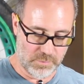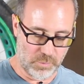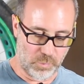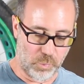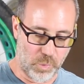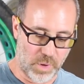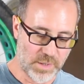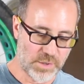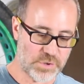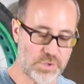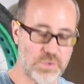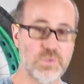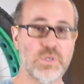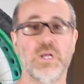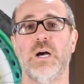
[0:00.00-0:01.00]

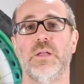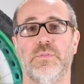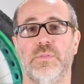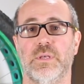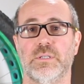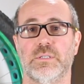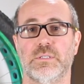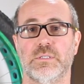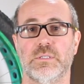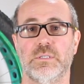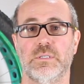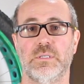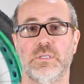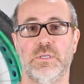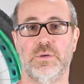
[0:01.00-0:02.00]
Once you cut this,
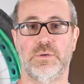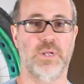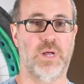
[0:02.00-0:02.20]
you're